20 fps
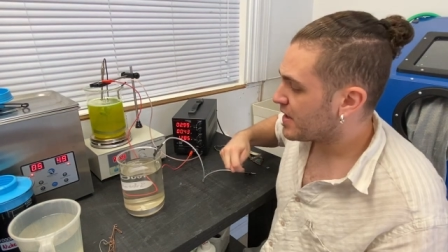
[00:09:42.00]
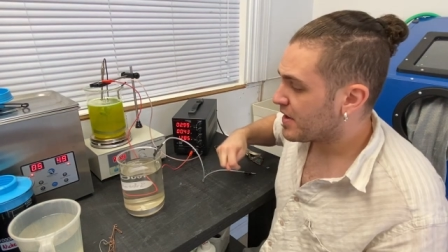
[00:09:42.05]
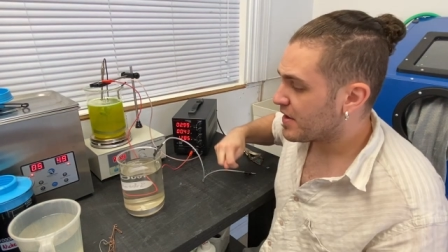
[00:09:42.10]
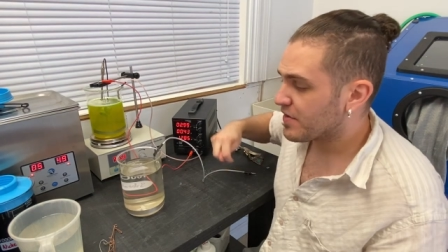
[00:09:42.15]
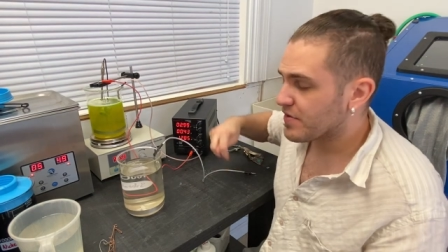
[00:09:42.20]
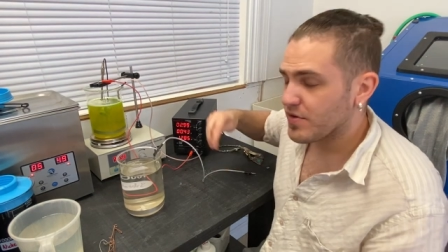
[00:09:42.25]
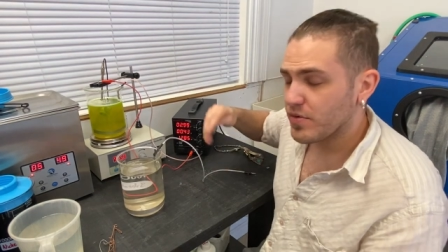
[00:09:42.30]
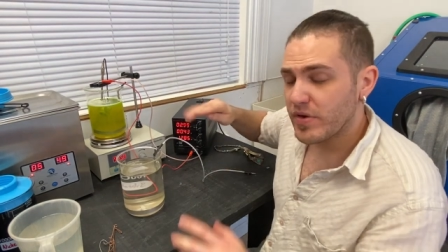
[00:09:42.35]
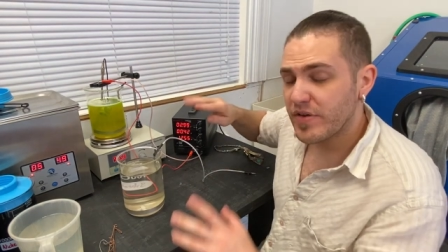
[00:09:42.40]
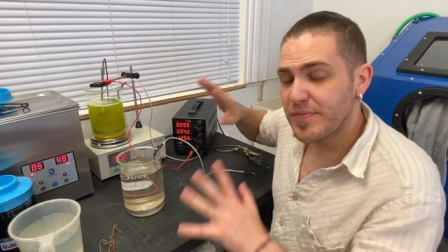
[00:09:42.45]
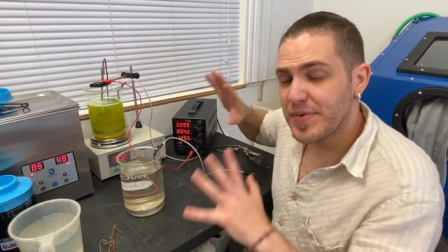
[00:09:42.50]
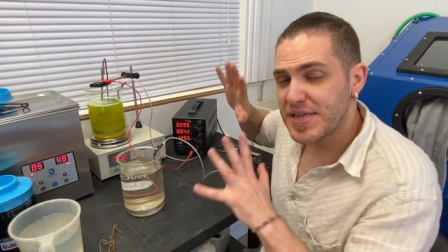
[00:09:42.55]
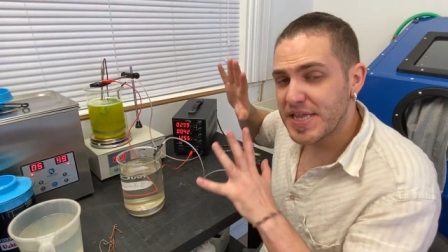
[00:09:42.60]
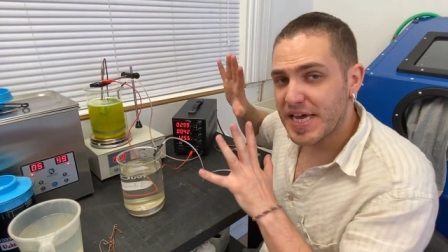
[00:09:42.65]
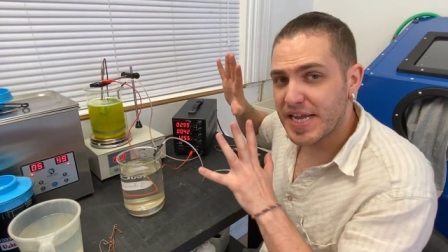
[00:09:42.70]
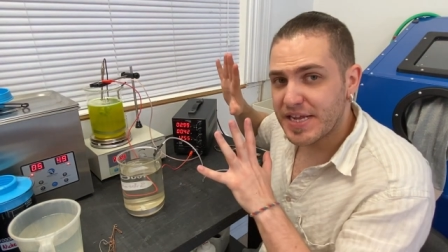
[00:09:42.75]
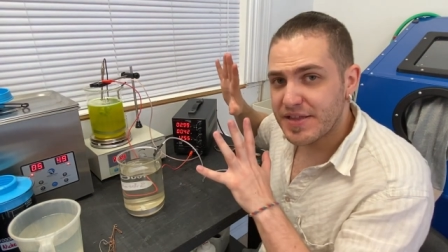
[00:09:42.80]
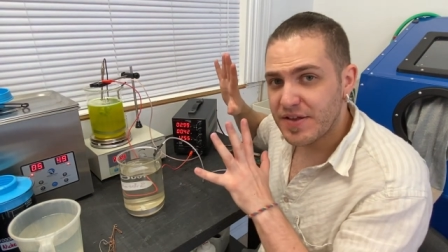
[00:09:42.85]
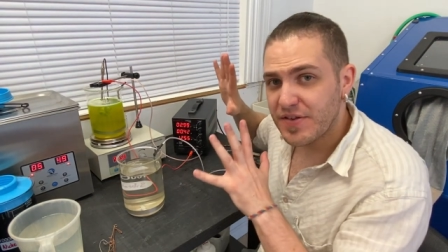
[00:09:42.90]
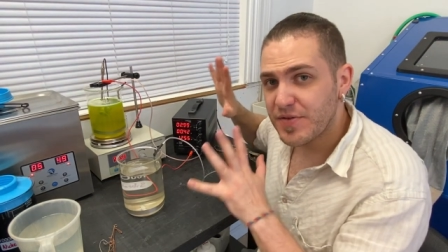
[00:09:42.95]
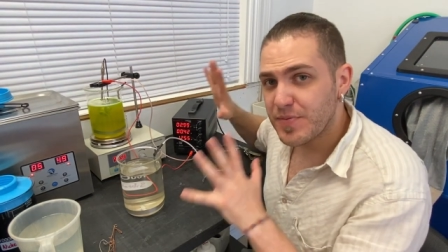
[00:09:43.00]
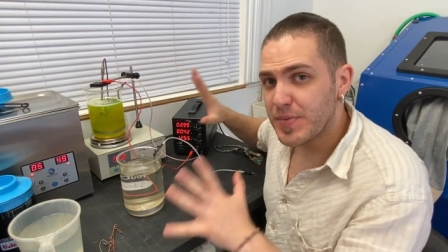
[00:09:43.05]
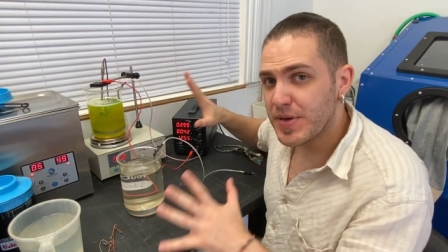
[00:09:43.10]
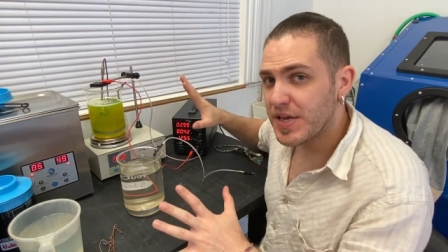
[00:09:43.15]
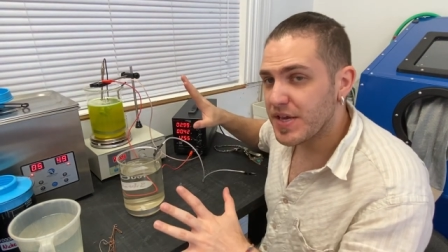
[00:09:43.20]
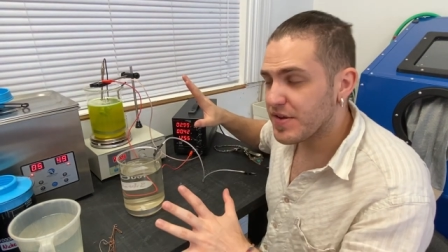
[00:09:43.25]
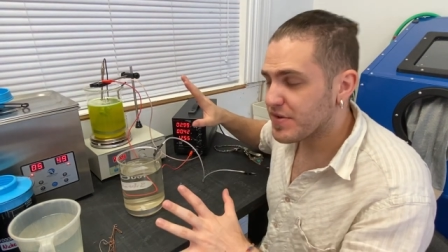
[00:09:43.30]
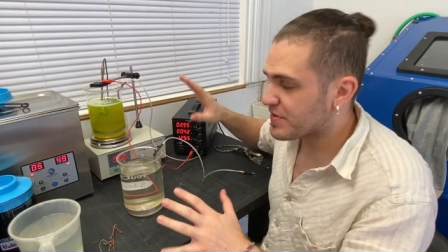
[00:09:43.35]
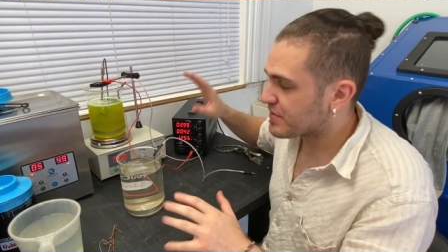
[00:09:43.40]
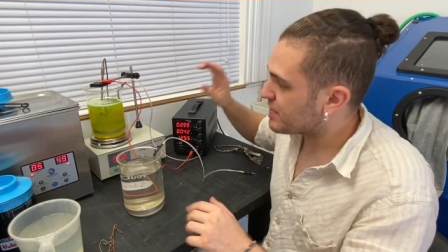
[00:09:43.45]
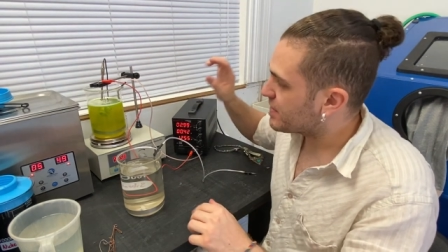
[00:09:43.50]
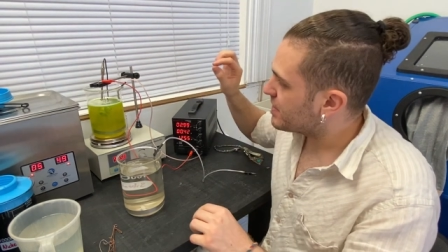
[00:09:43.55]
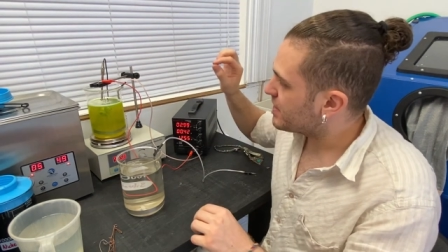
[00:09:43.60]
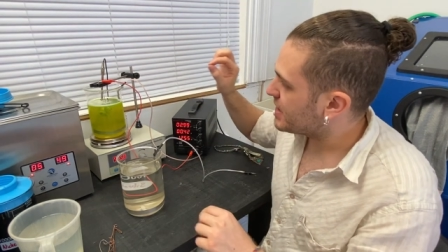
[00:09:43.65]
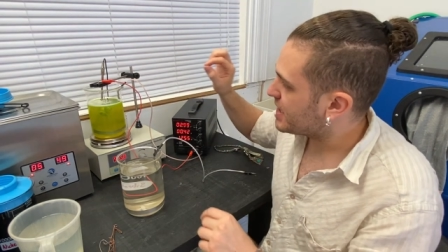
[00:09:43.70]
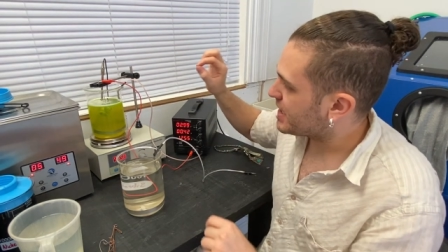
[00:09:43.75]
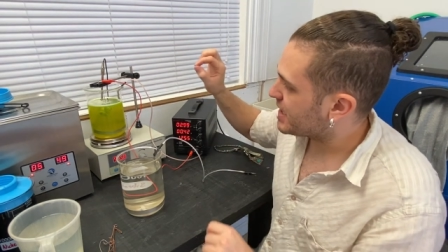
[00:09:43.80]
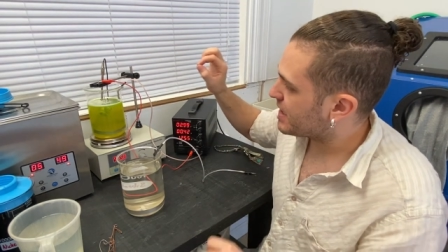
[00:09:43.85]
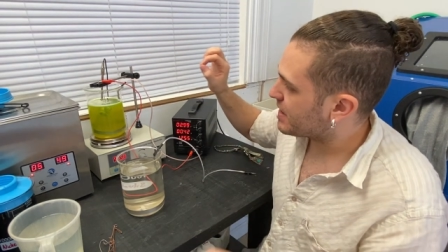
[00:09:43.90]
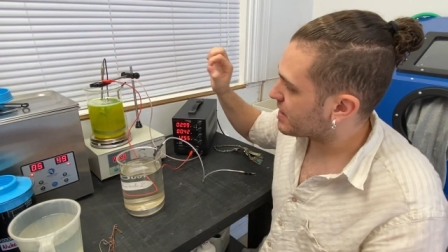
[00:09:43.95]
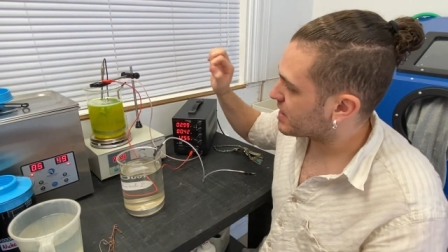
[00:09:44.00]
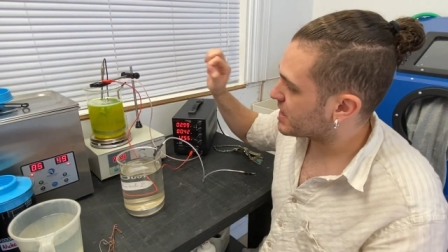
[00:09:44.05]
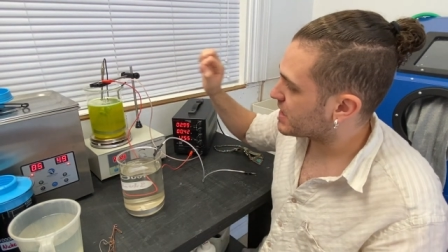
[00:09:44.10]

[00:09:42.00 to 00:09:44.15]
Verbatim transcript: So we've been letting this piece uh,